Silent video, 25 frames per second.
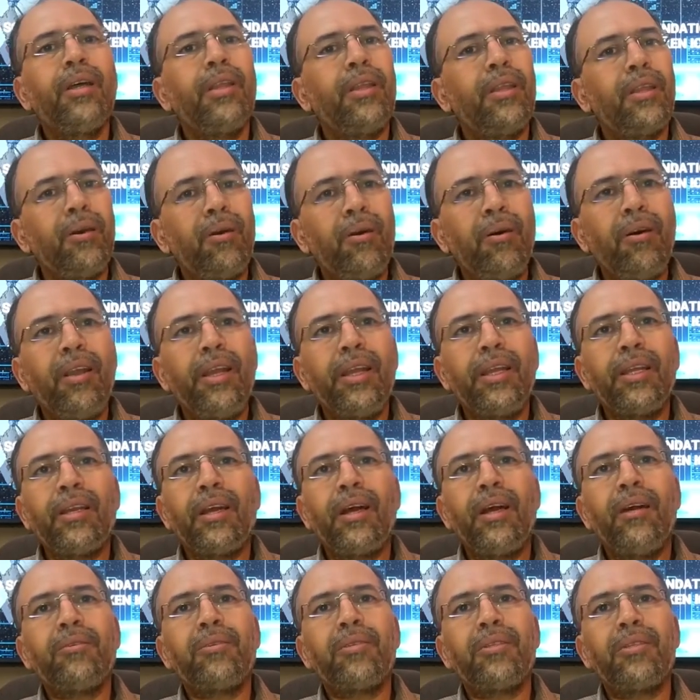they all
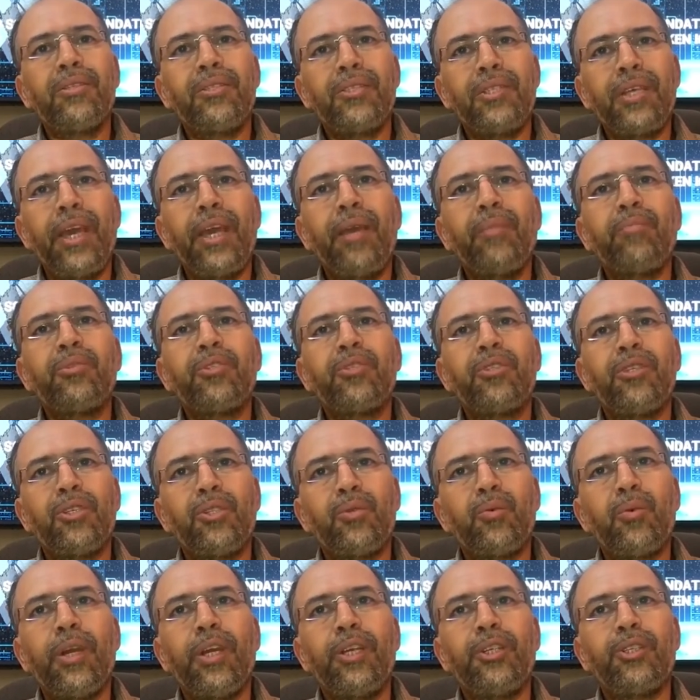encounter the same
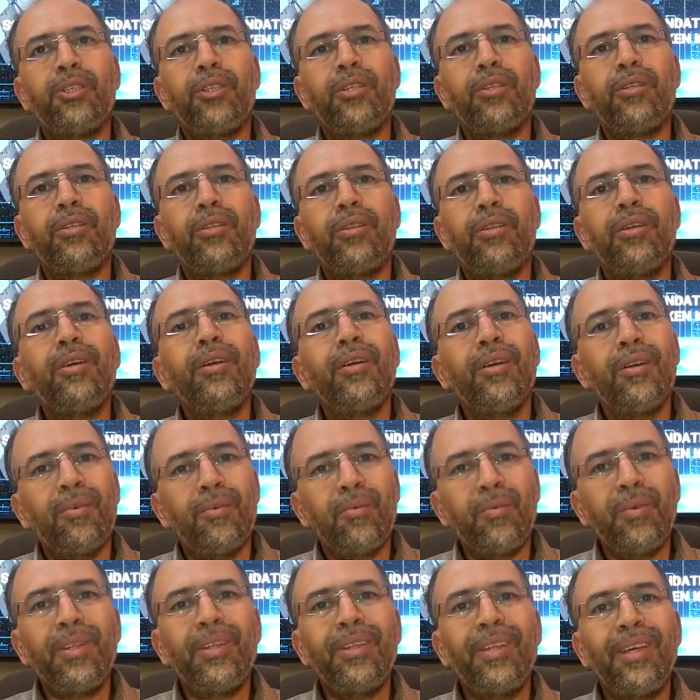situation
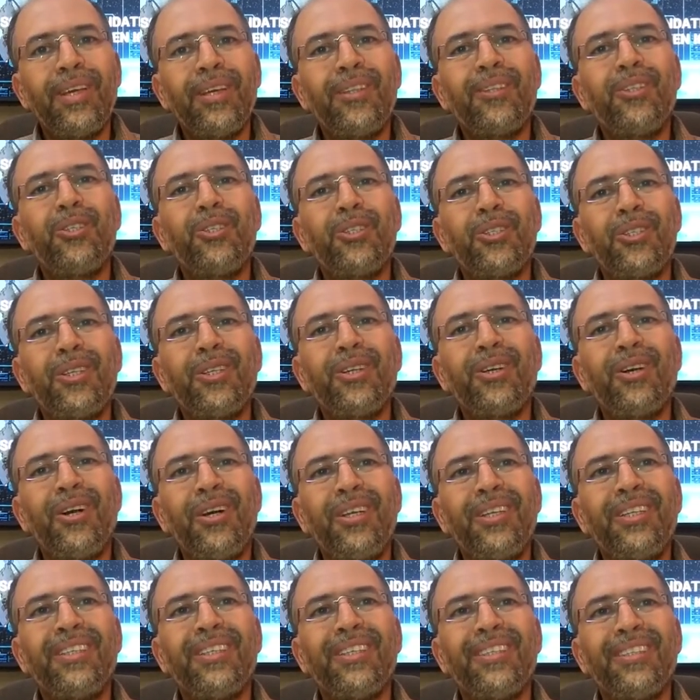with their digital
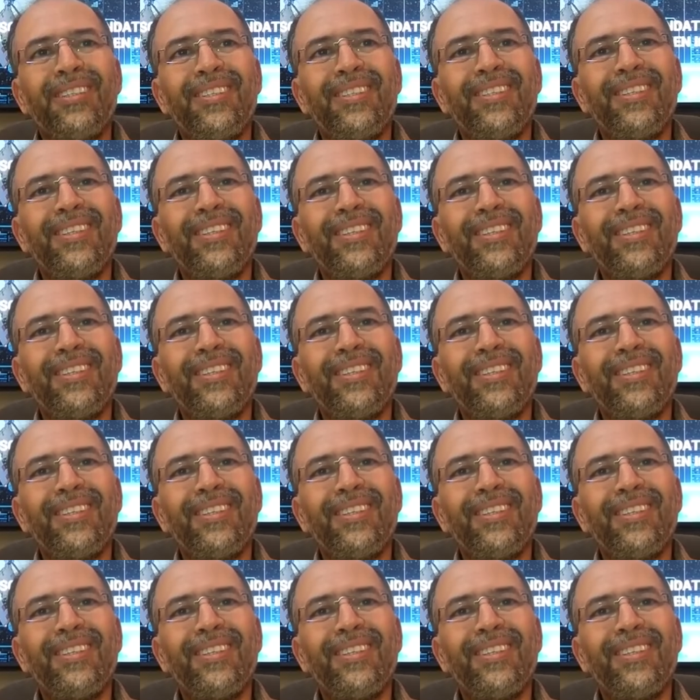content.